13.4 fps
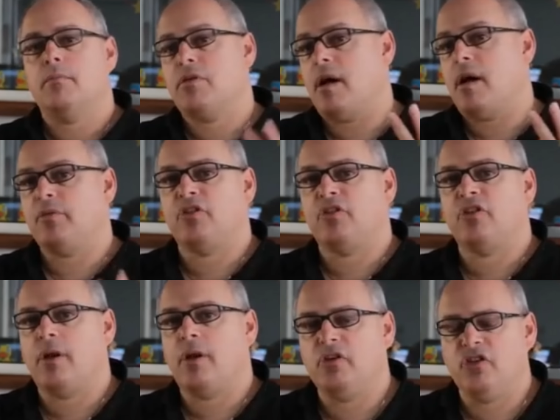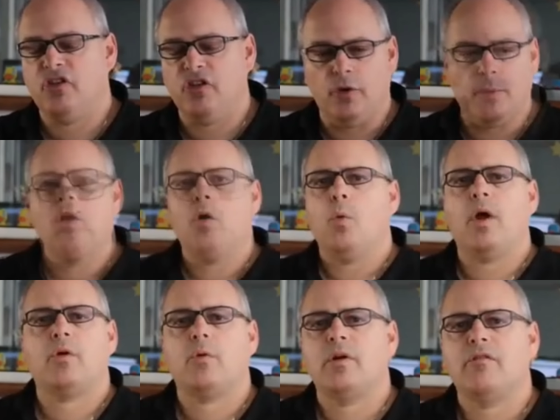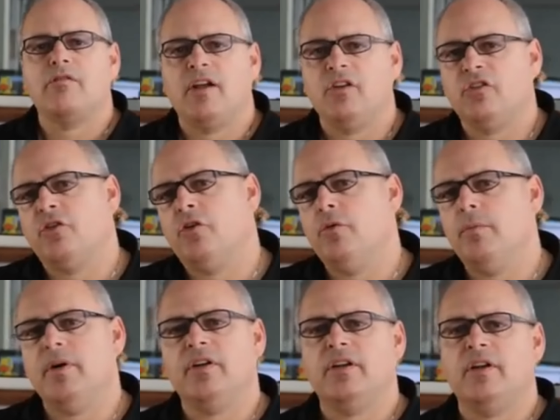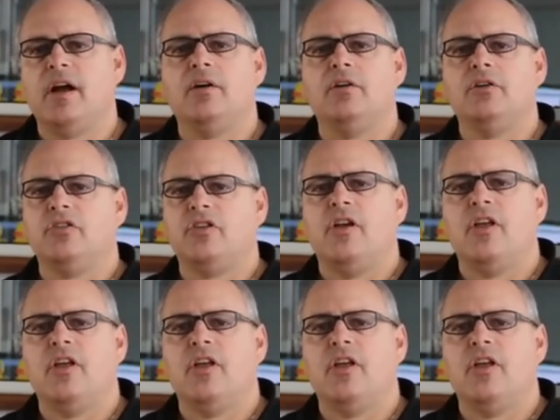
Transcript: Promise number two, whether we raise $2 million, $3